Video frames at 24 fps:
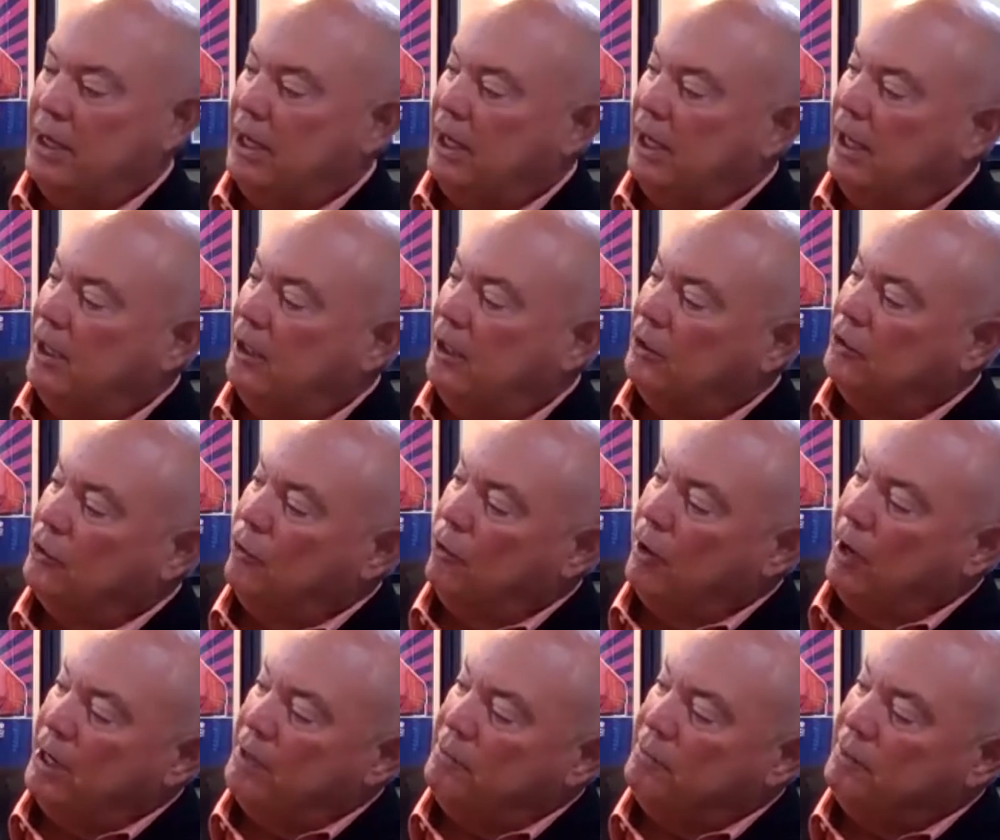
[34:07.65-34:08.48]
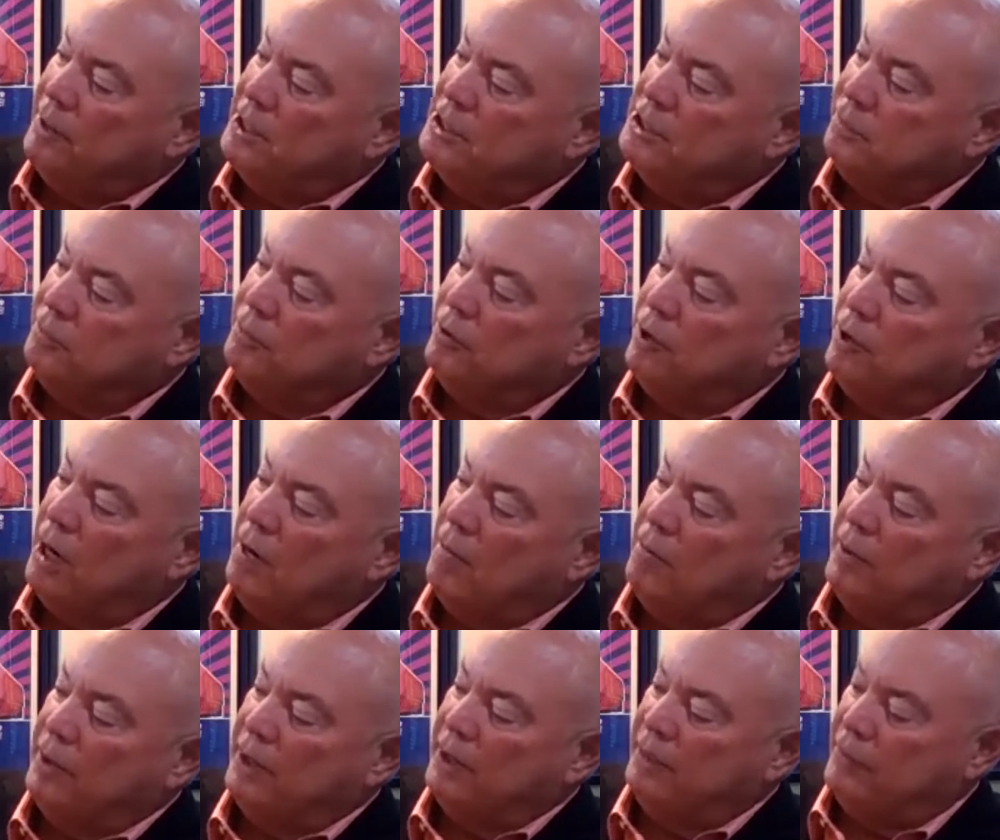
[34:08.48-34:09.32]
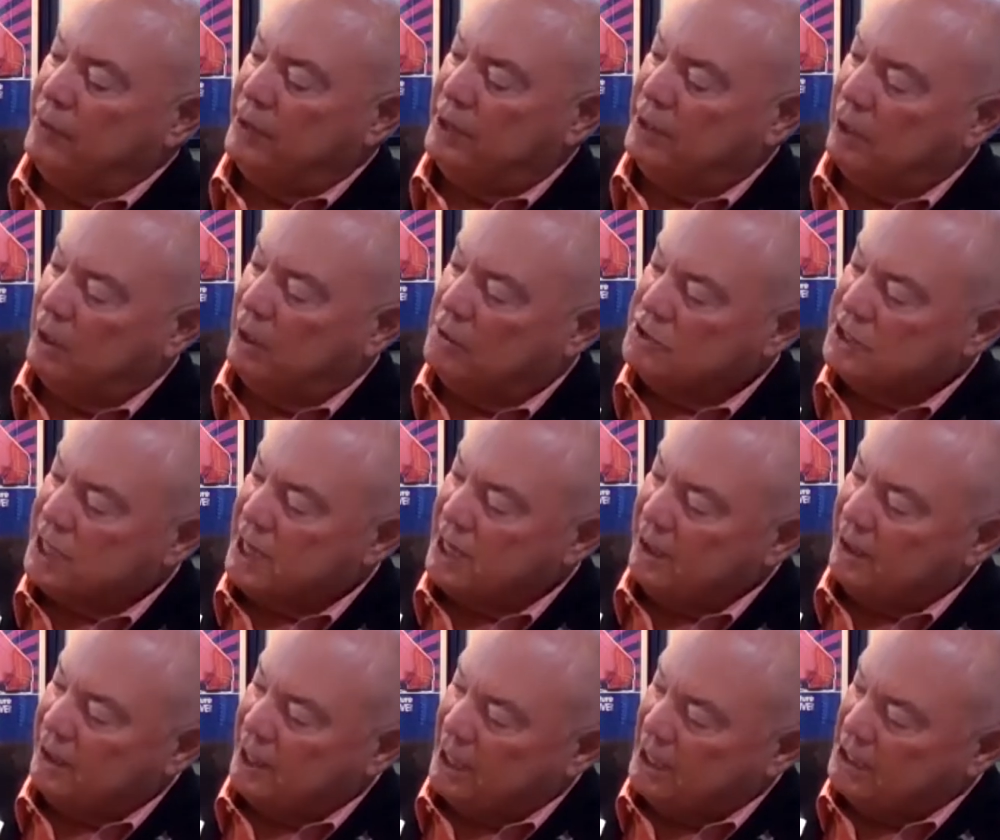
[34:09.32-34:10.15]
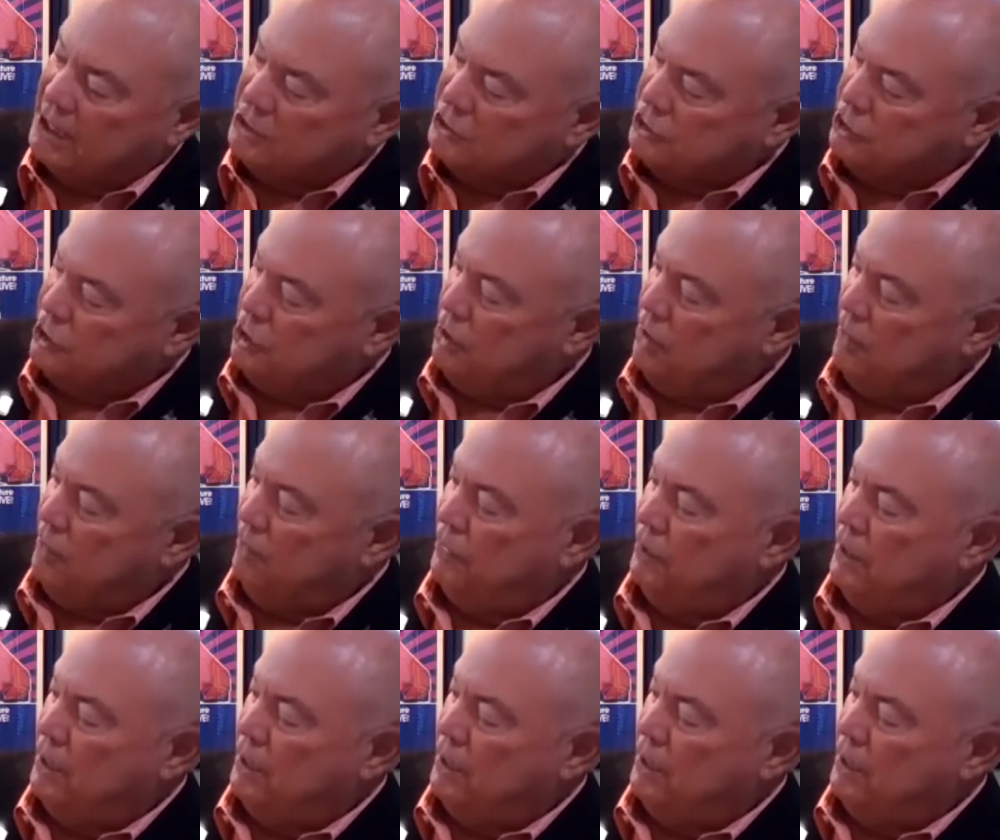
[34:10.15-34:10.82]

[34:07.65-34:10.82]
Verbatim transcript: Uh, great piece of property. We closed that last year.